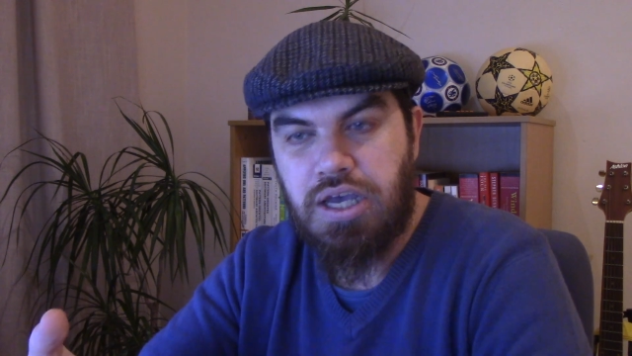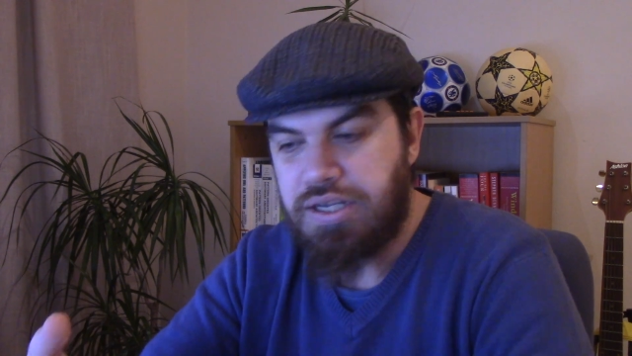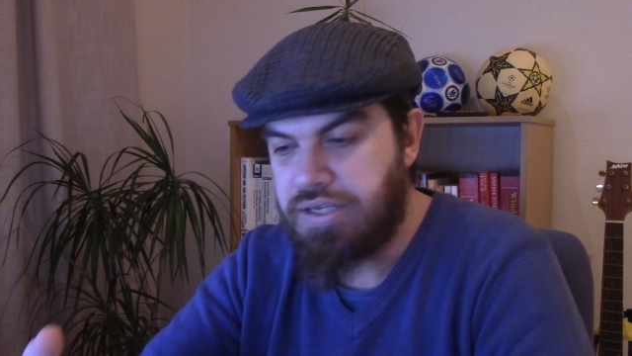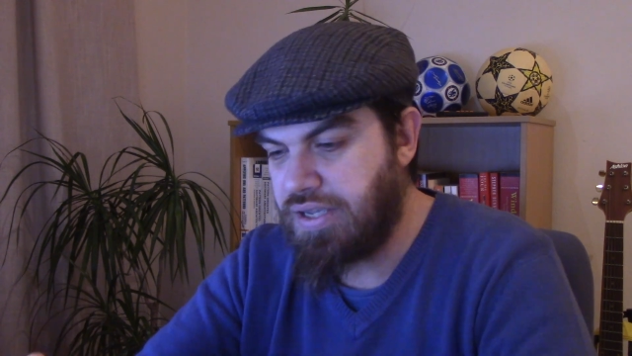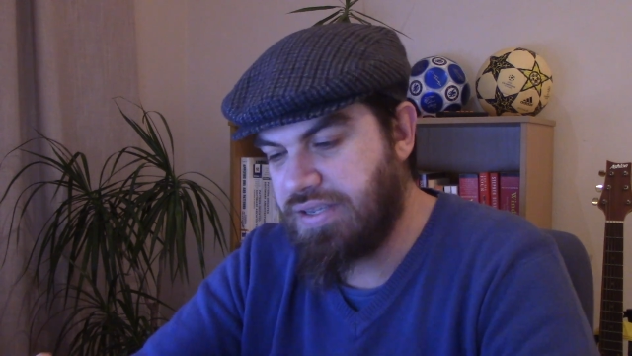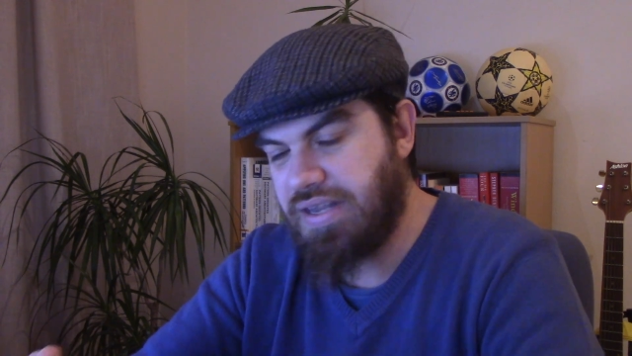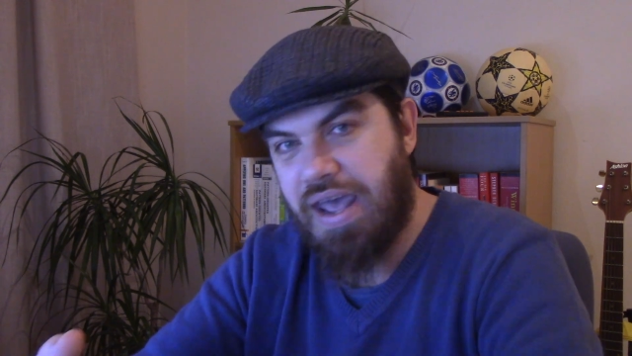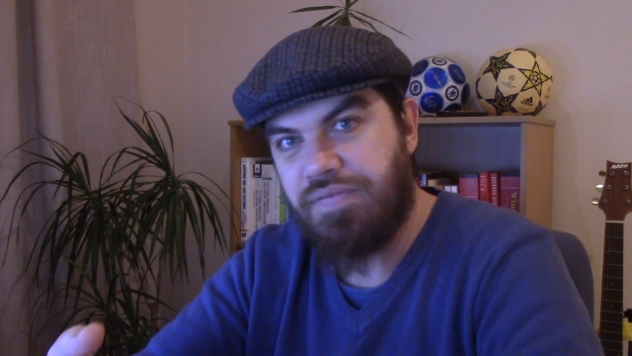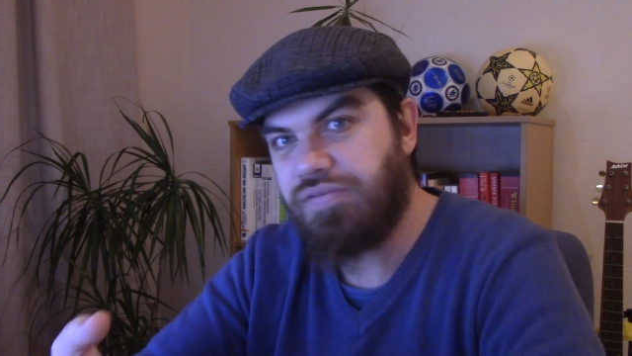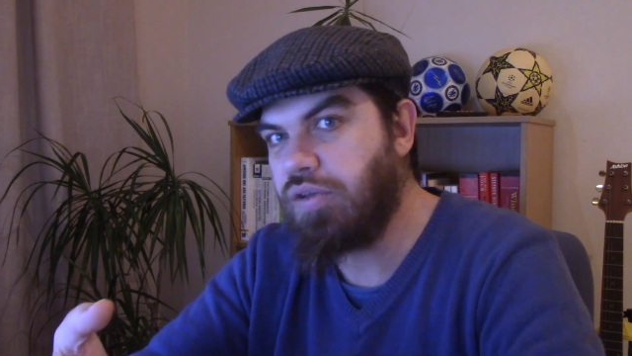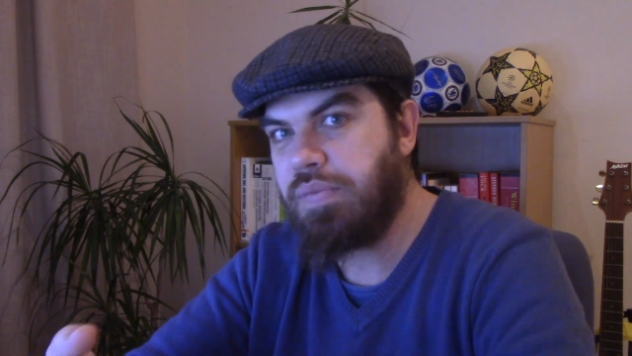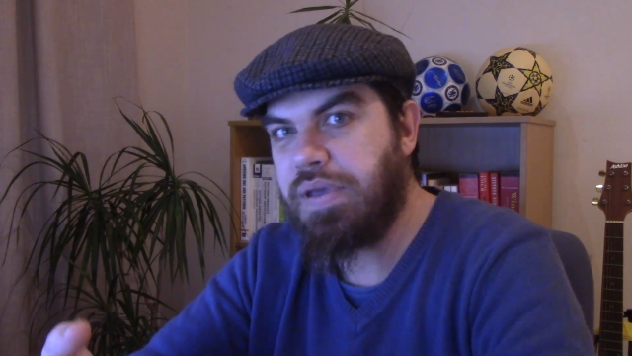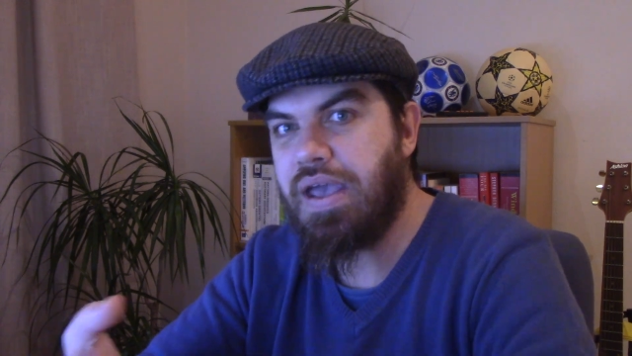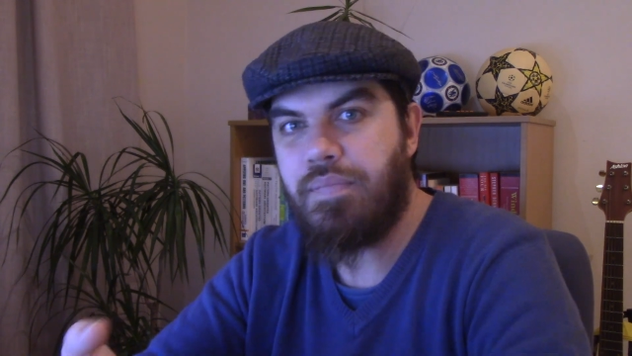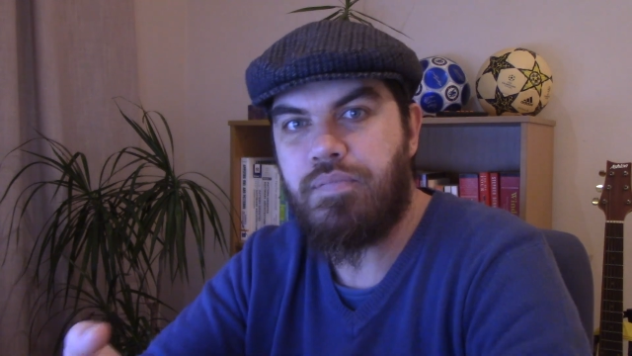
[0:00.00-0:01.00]
Doesn't have to
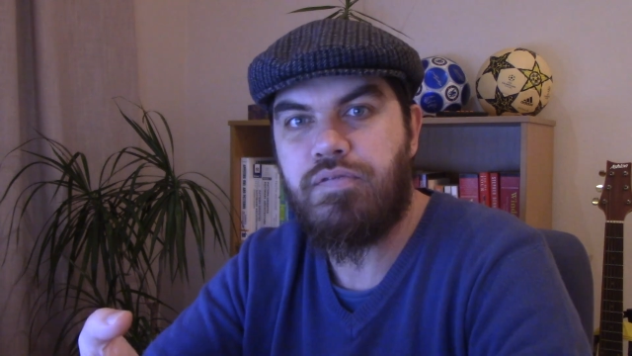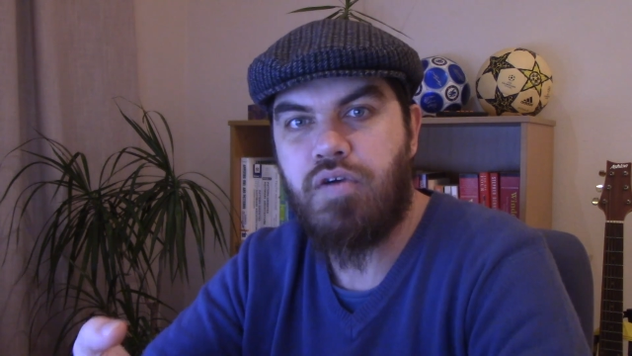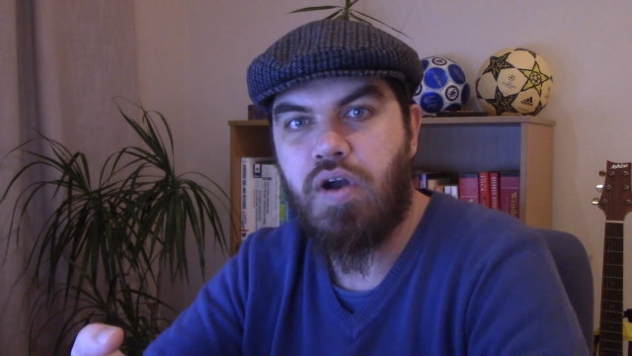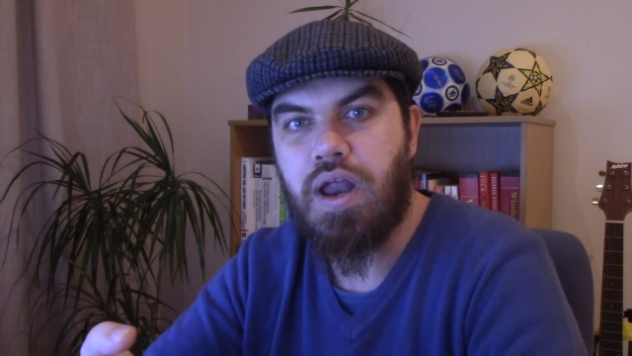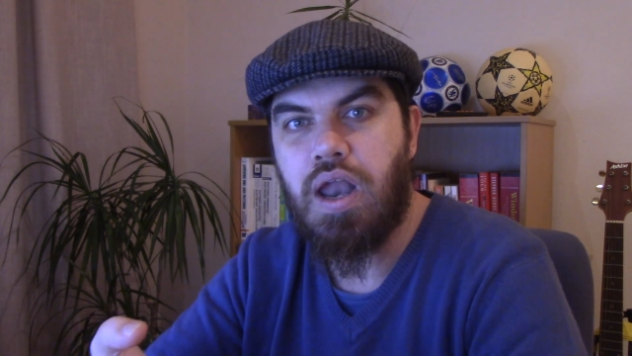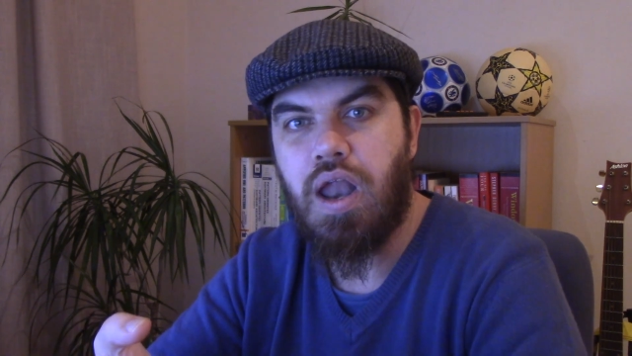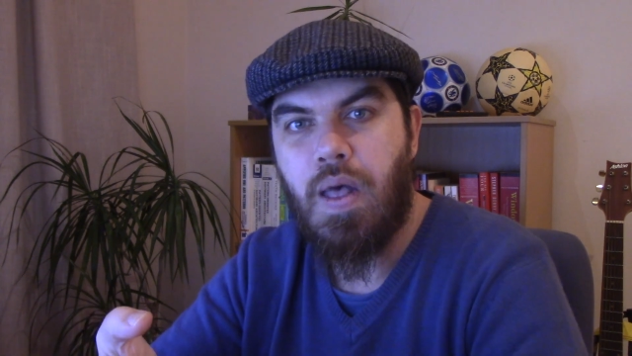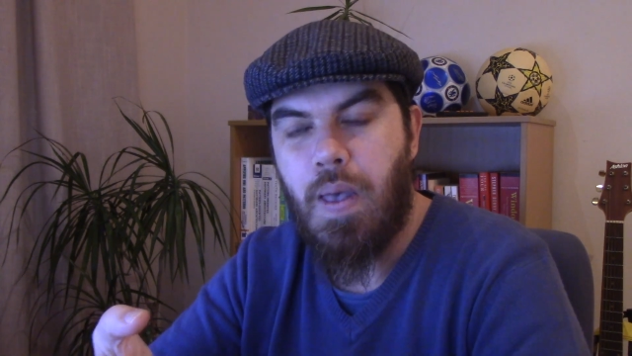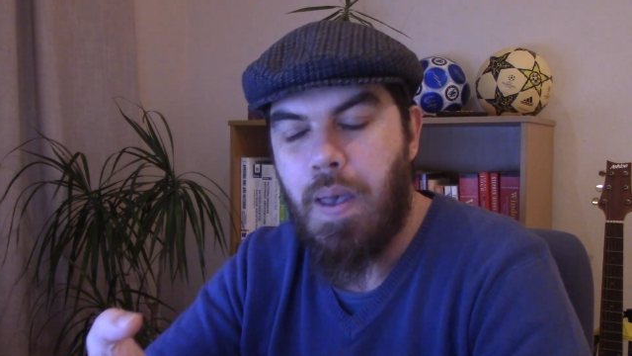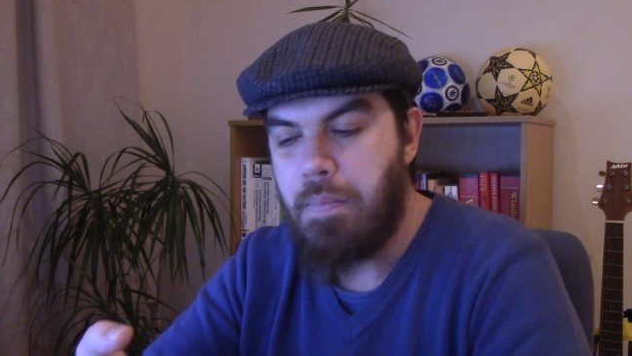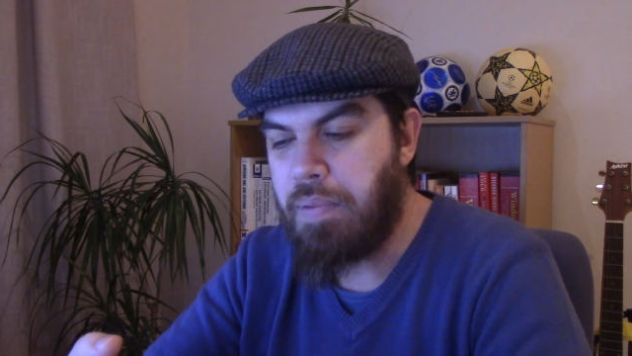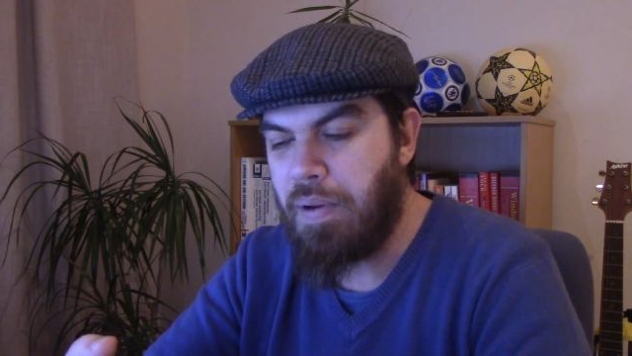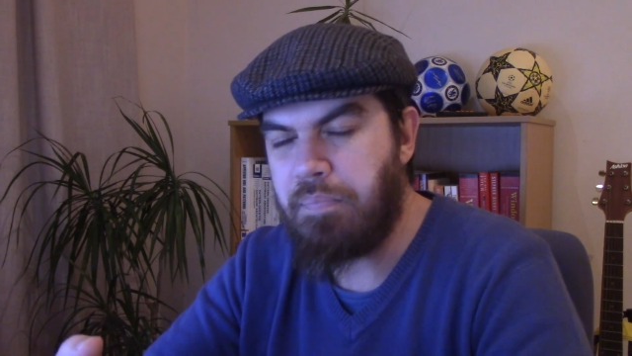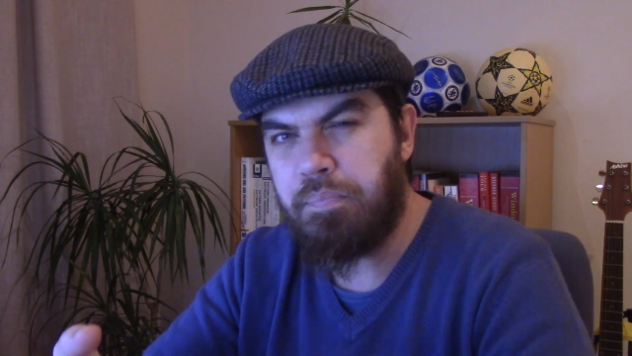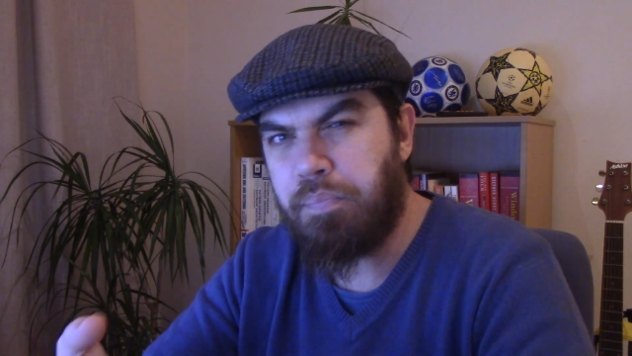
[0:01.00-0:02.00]
be up front.
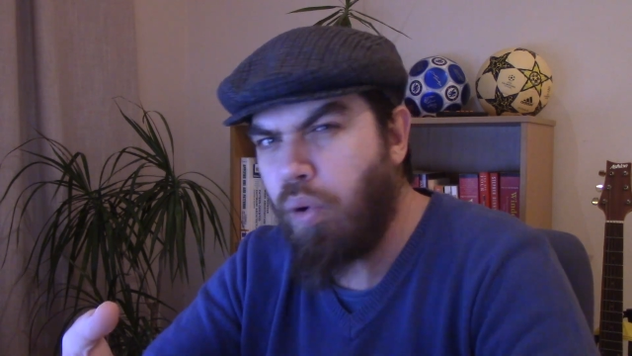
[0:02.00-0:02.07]
But